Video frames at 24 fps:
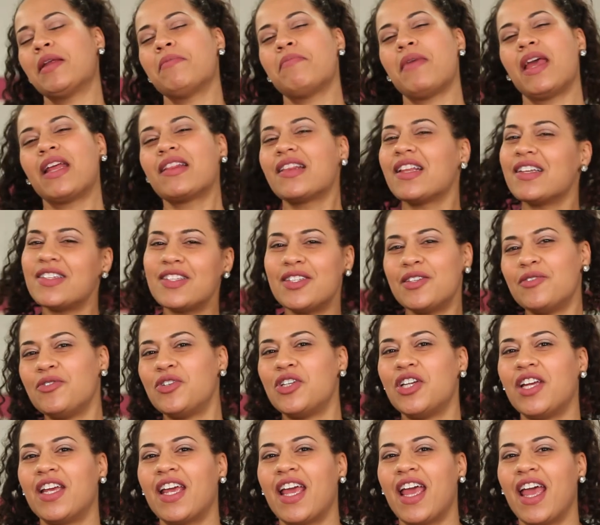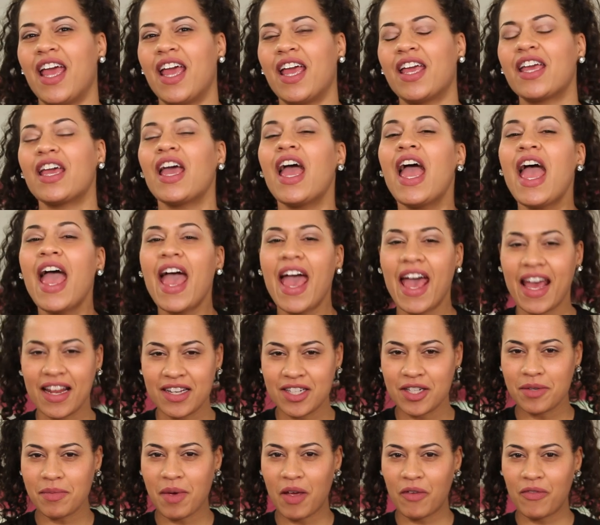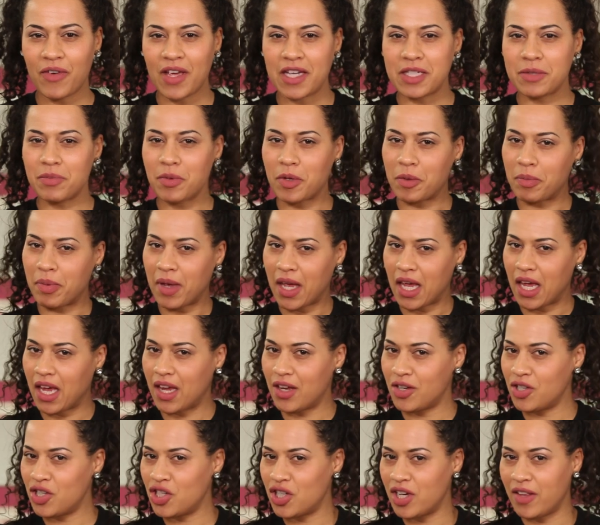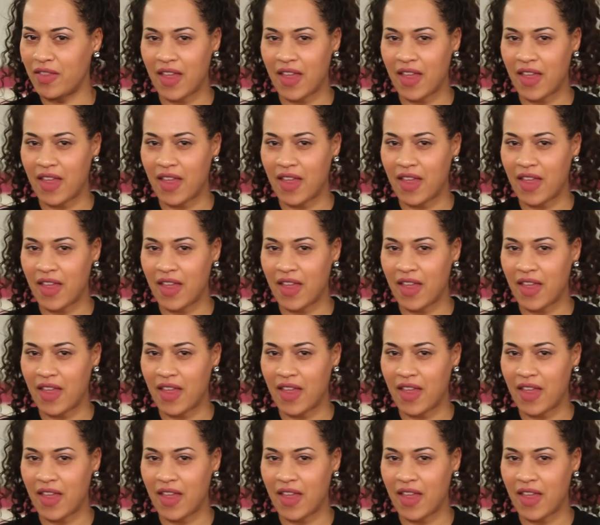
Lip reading: make this sushi cake, head to my Facebook page.